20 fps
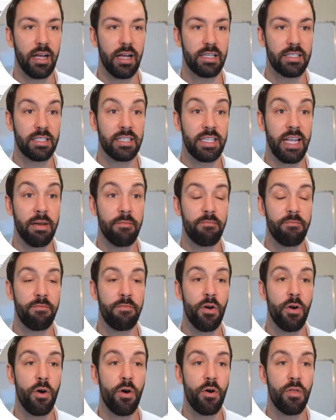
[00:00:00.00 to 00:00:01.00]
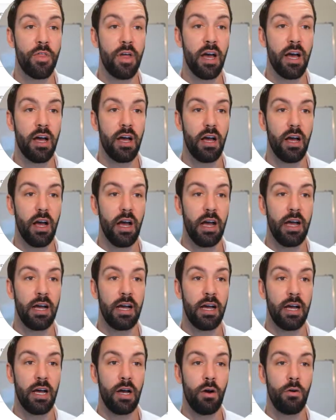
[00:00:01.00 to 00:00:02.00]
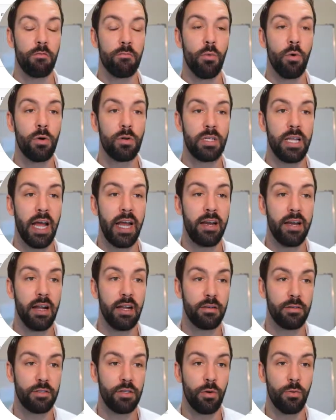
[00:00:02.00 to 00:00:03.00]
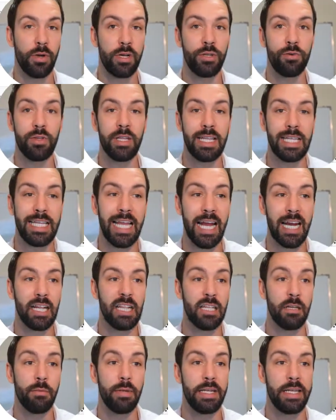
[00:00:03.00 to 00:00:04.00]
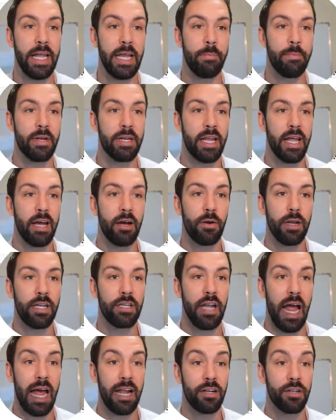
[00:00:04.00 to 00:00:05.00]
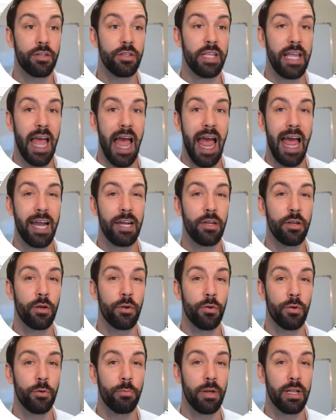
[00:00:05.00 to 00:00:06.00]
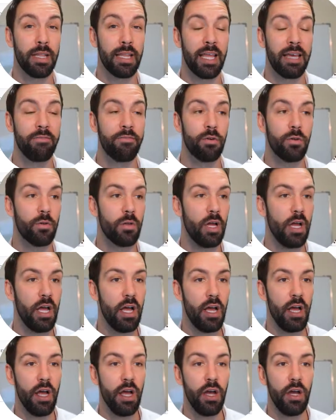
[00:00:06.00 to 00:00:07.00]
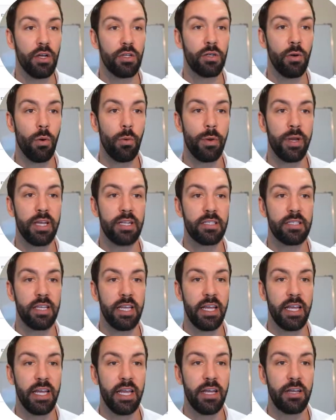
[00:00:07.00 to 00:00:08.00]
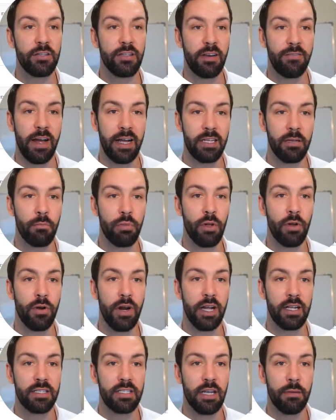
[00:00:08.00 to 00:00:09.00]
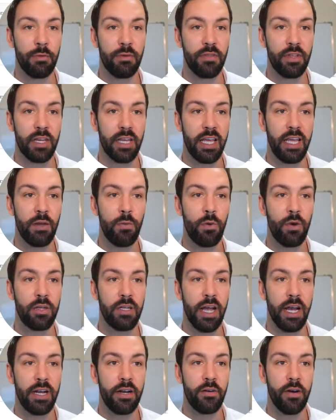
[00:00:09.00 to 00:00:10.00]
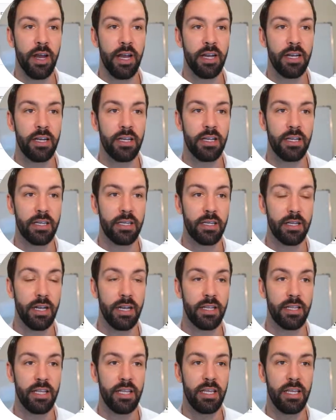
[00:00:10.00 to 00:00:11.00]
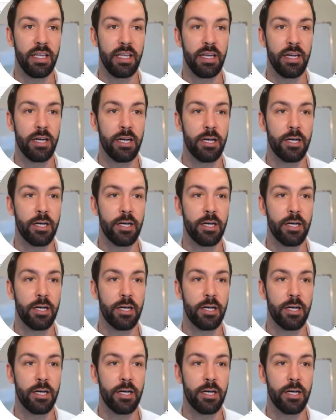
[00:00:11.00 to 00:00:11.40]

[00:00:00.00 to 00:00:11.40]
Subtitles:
step further of more data. So we're drilling down a little bit deeper now to the ad group level. So what we can see here is I've had to blur out some of the keyword data and the